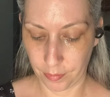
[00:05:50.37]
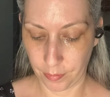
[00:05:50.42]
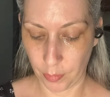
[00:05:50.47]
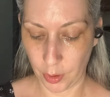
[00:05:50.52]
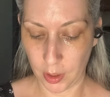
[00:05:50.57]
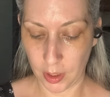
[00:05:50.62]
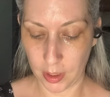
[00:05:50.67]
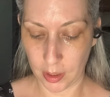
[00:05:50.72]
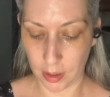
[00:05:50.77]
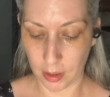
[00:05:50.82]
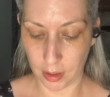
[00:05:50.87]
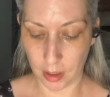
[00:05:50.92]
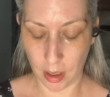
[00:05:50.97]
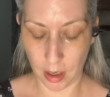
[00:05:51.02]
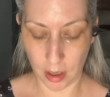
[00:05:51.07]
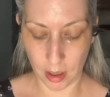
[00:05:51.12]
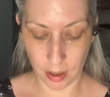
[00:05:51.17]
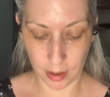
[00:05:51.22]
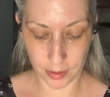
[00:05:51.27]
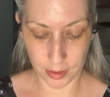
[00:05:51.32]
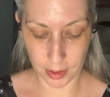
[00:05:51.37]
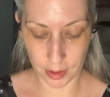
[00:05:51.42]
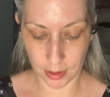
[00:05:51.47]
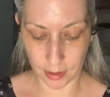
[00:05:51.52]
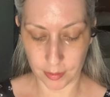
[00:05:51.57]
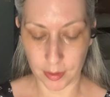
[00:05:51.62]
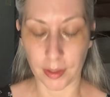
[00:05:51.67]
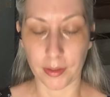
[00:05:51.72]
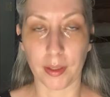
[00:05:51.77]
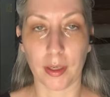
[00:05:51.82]
put in the, uh, the uh,
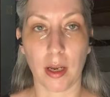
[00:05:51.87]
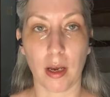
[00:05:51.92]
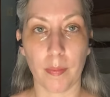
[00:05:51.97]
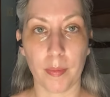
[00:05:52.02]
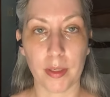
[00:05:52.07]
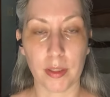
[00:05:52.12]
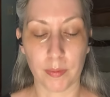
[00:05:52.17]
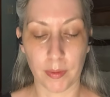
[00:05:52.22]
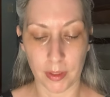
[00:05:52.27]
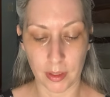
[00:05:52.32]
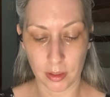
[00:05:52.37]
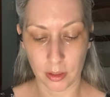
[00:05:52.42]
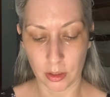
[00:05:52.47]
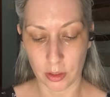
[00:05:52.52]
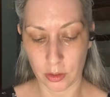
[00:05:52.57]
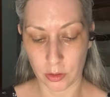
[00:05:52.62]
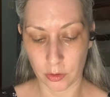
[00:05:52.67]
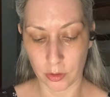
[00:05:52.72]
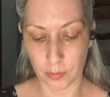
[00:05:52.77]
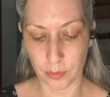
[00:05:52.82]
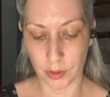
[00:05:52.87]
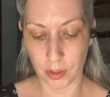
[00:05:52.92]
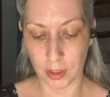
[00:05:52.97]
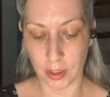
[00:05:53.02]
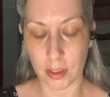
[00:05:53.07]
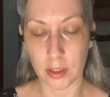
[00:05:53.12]
not the comments, but in the description.